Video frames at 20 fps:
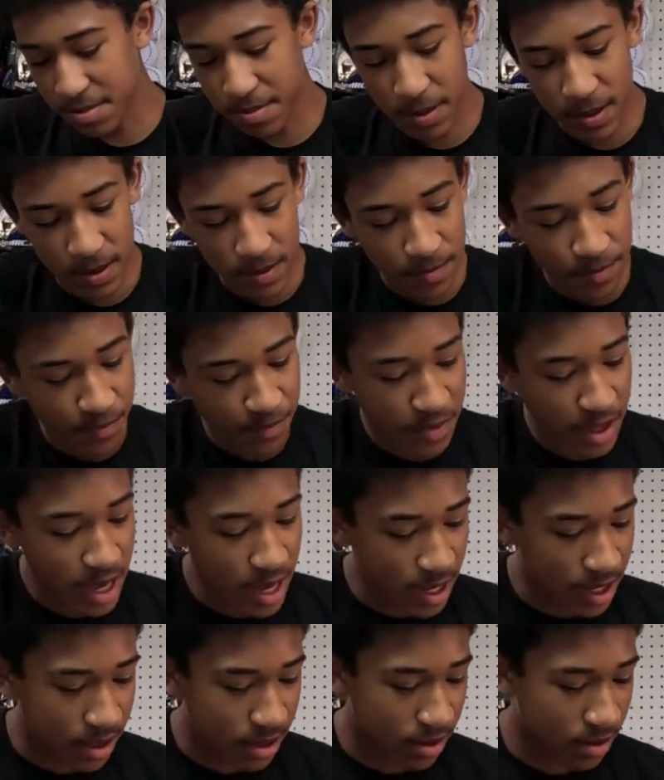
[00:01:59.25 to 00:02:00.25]
But
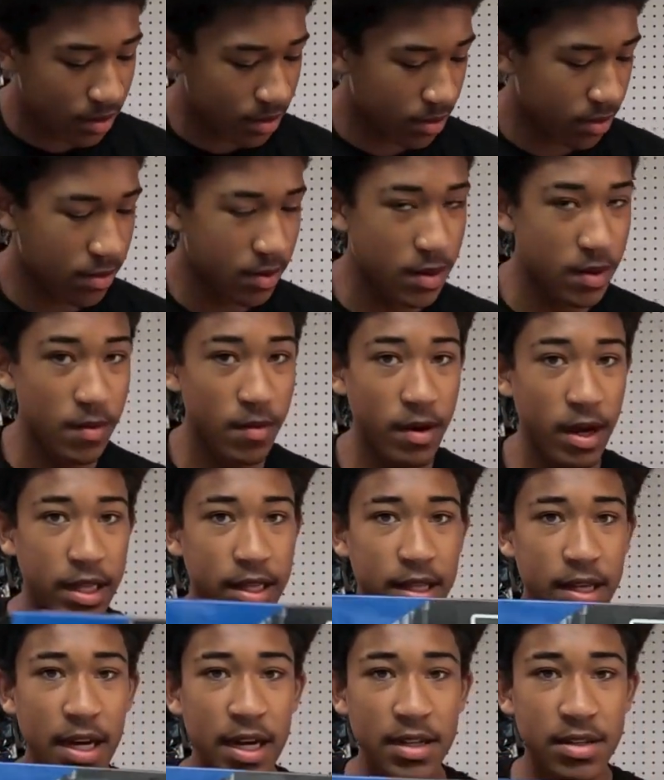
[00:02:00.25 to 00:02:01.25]
yeah, we got
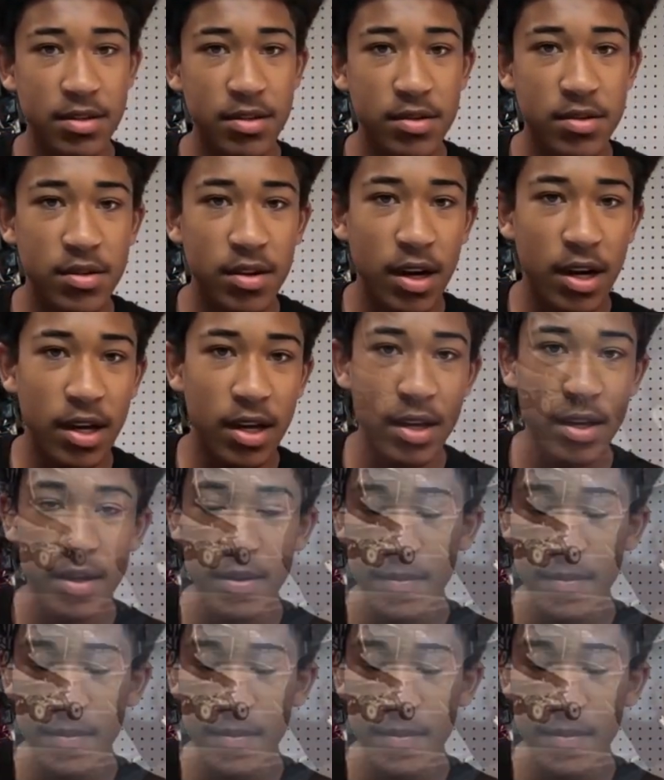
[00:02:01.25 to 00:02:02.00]
the nitro truck.